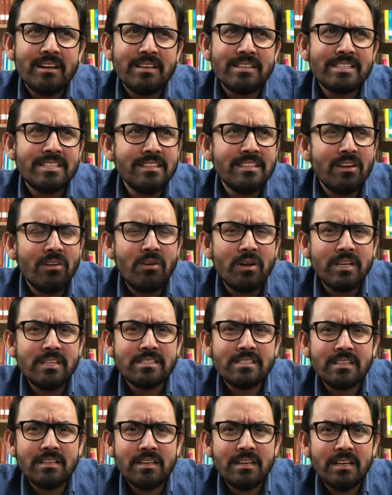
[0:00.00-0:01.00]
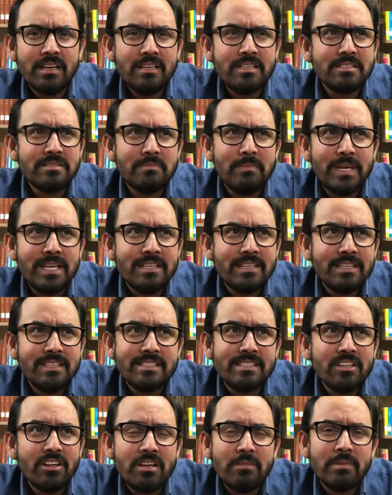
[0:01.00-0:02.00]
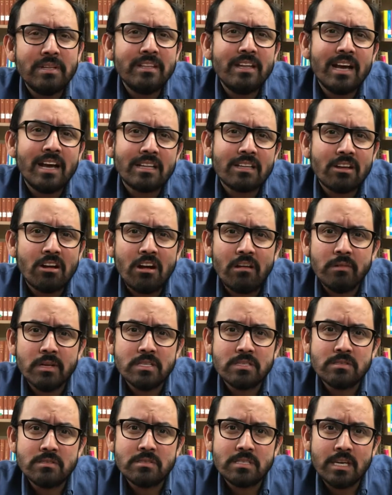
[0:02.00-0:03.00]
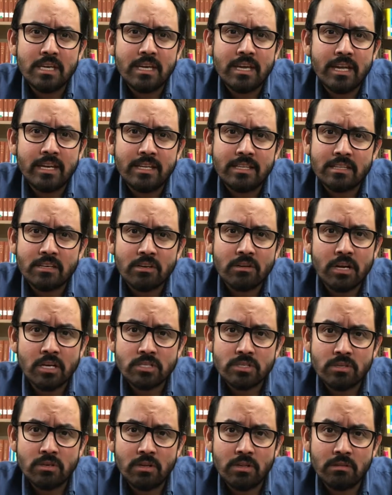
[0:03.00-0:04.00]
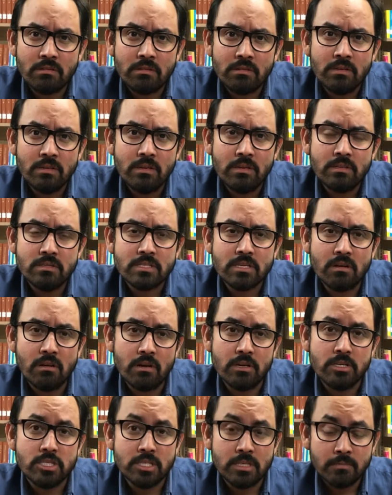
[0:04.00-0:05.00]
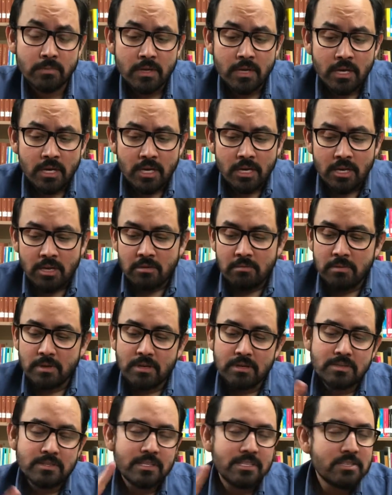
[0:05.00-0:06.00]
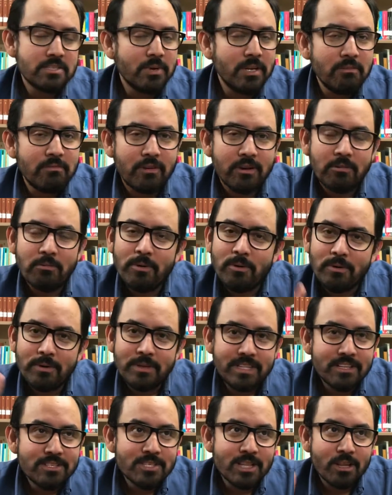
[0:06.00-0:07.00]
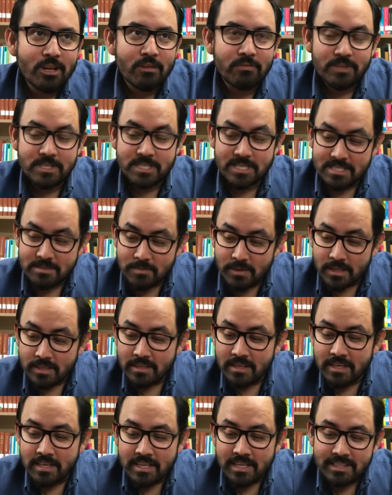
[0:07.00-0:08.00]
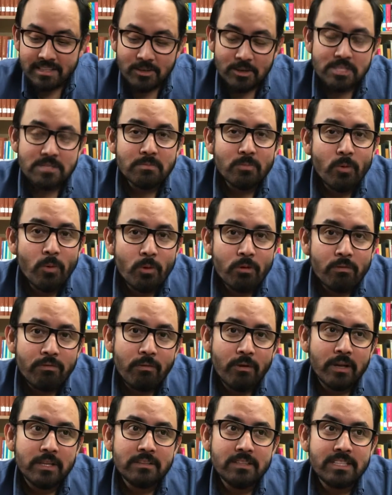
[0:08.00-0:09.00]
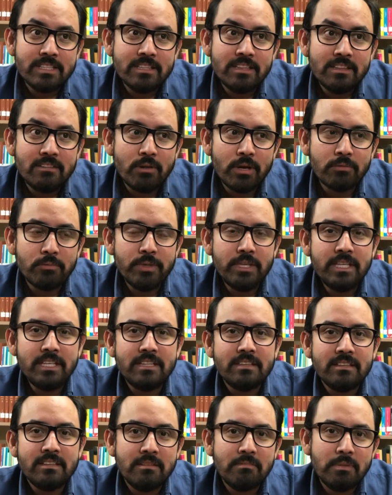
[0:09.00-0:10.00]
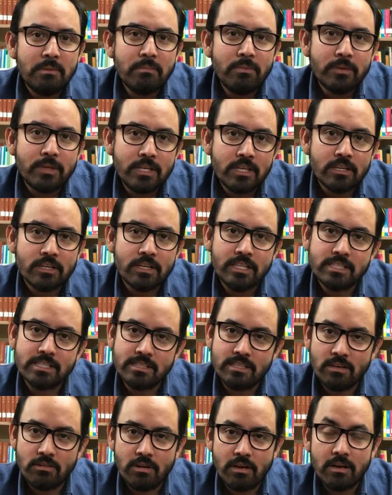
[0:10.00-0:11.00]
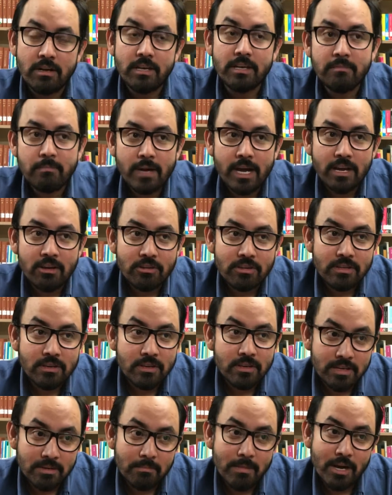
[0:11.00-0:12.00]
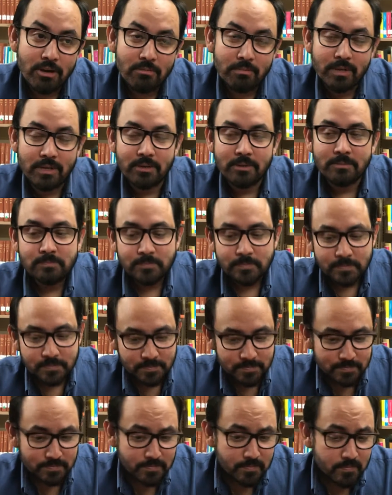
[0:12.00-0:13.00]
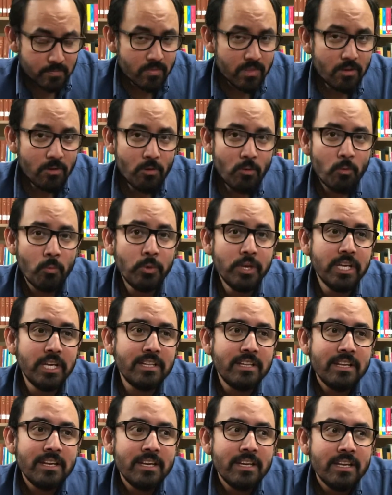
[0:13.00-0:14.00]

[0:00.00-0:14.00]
Sinaloa it's not even that common to take an international scholarship, because it's really funny. Well, there's a lot of details, but there is more fun. What we need the people here in Sinaloa, in my opinion, we need